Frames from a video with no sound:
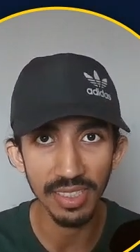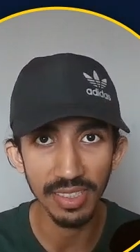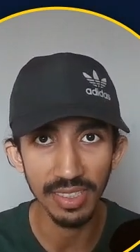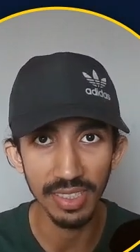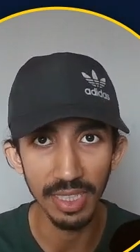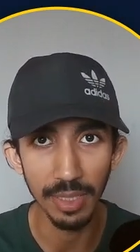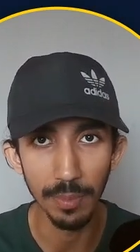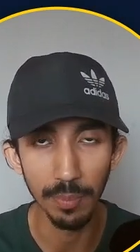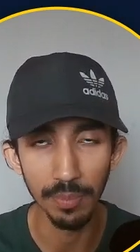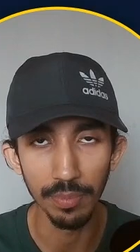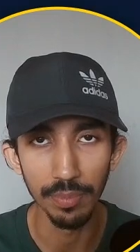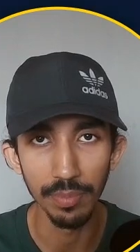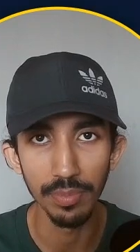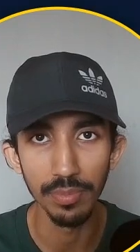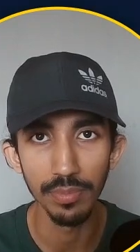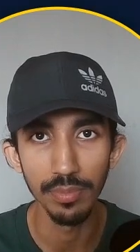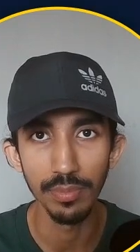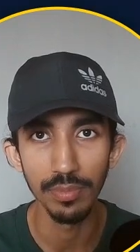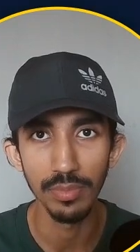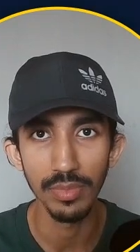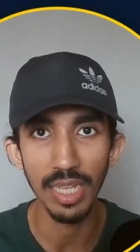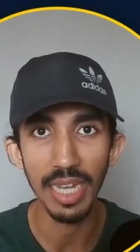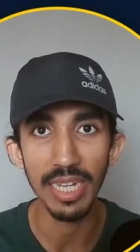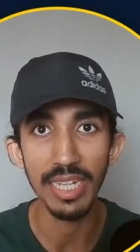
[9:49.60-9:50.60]
them
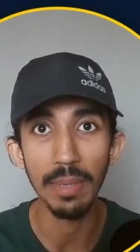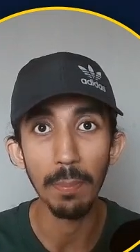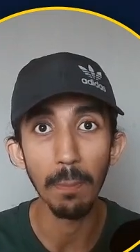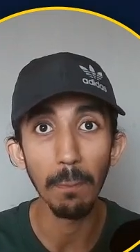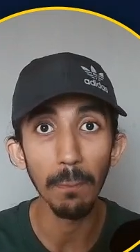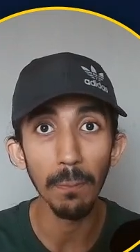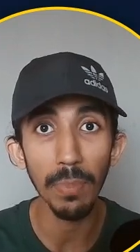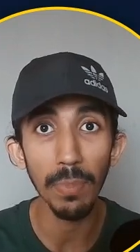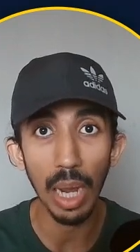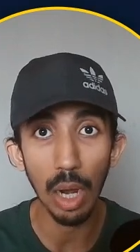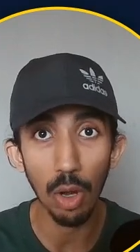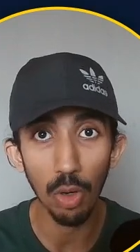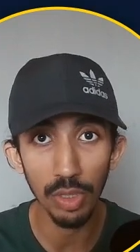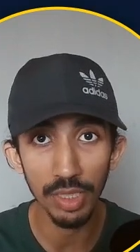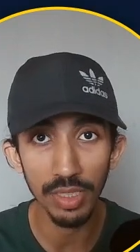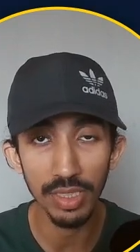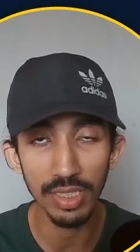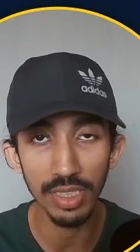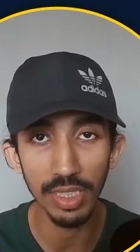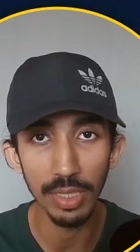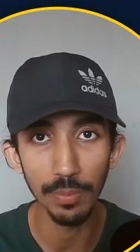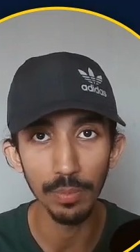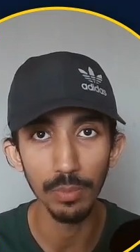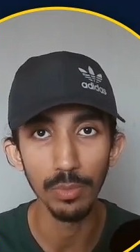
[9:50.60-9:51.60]
and empowering
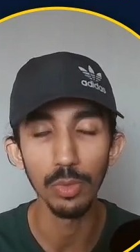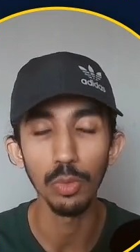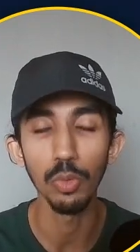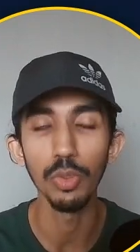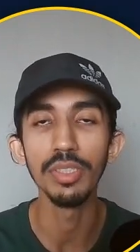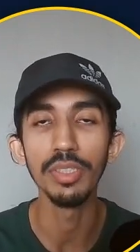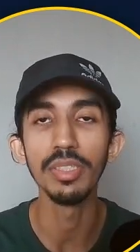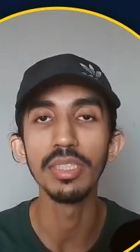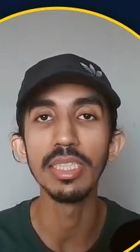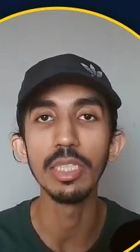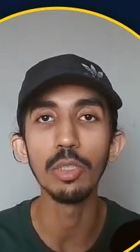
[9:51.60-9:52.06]
them with new